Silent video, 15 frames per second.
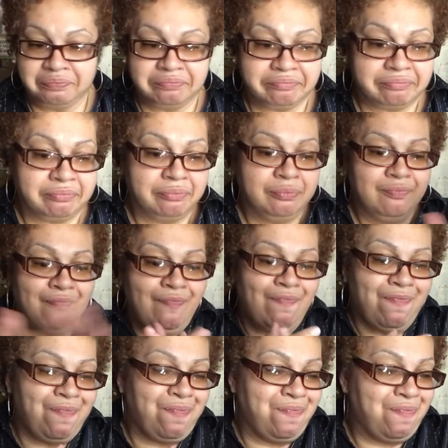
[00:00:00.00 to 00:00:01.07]

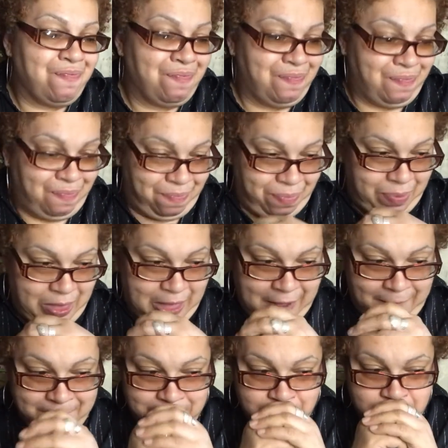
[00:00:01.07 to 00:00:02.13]

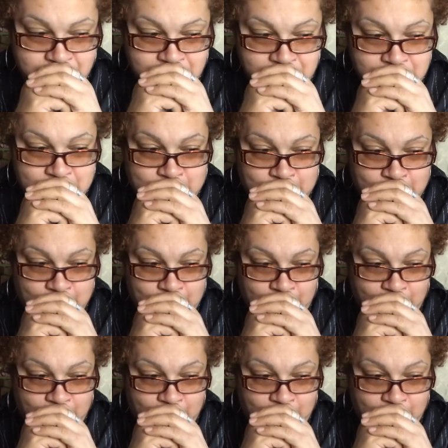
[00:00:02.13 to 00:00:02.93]
Nobody speaks.